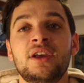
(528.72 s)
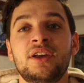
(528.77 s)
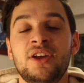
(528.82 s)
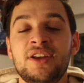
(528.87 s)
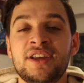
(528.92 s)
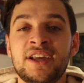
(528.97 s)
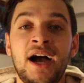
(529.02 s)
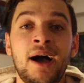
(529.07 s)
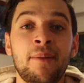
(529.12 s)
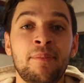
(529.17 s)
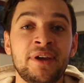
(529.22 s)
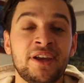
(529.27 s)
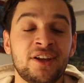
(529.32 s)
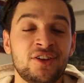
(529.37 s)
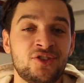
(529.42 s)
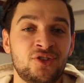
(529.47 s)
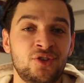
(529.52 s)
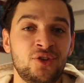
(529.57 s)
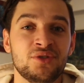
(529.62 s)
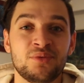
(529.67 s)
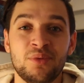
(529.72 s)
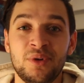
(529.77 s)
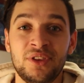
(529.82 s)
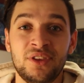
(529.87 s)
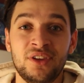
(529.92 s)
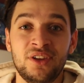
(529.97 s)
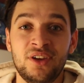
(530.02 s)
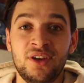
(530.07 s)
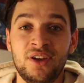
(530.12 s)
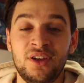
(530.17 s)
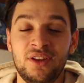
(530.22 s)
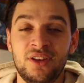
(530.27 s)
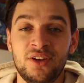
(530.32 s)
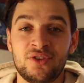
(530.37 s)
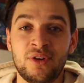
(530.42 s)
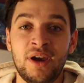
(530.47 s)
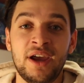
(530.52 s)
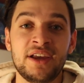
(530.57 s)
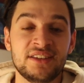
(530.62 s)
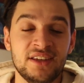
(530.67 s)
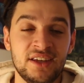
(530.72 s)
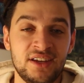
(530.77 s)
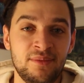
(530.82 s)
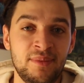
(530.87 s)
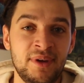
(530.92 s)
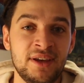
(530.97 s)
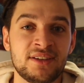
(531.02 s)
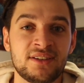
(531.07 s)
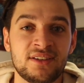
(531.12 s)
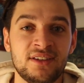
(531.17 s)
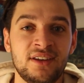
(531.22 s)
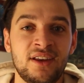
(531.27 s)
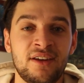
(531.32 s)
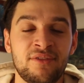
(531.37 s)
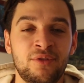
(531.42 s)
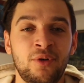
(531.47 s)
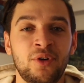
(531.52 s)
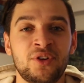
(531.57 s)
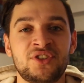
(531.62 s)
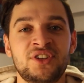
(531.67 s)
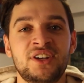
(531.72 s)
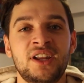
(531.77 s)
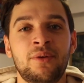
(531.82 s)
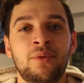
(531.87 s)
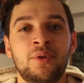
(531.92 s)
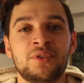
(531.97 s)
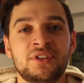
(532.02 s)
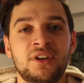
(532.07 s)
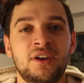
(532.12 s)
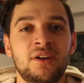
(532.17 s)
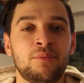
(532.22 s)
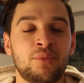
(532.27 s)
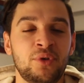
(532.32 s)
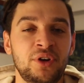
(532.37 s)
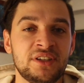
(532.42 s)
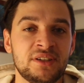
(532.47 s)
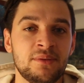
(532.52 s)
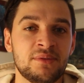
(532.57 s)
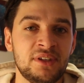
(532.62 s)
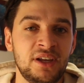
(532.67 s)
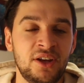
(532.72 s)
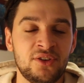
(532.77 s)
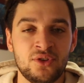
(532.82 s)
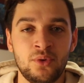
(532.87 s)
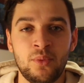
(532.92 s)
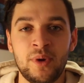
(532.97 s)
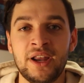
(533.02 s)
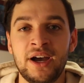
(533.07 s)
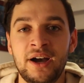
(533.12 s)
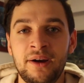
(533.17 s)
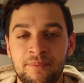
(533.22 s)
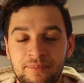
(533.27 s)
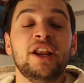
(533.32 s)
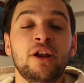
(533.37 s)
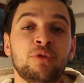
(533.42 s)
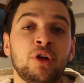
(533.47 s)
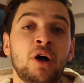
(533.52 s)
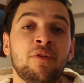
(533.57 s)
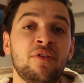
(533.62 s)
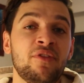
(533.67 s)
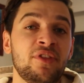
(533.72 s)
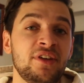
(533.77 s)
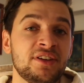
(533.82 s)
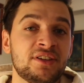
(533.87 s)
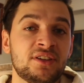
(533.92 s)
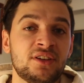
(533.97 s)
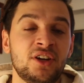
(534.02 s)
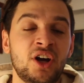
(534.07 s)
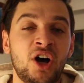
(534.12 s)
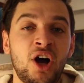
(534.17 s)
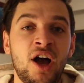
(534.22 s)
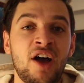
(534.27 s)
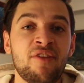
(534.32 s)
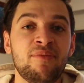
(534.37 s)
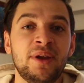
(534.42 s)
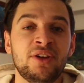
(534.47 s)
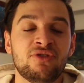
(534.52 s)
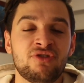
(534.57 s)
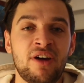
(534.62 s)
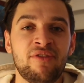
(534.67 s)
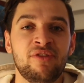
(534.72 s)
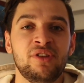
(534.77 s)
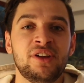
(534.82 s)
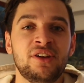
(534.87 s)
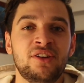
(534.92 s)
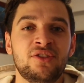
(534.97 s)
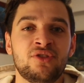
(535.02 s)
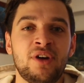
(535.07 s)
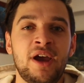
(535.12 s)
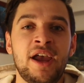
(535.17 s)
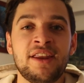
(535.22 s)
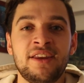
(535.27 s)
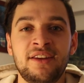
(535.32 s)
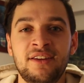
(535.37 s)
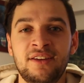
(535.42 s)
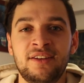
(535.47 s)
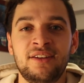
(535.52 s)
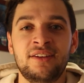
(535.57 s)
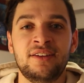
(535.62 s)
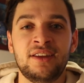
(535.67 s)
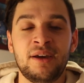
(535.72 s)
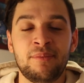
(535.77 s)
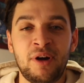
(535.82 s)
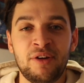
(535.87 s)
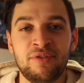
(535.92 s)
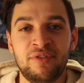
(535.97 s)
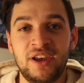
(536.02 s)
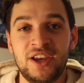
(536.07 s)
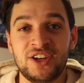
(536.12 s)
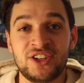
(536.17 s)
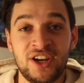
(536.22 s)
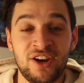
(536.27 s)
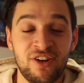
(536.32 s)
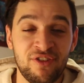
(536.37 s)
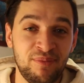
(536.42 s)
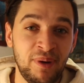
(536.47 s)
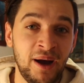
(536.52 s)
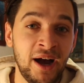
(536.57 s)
you can't pick and choose when the trades that you miss, and unfortunately that was a pretty substantial winner. And on top of this, I have been traveling and trading and done my fair share of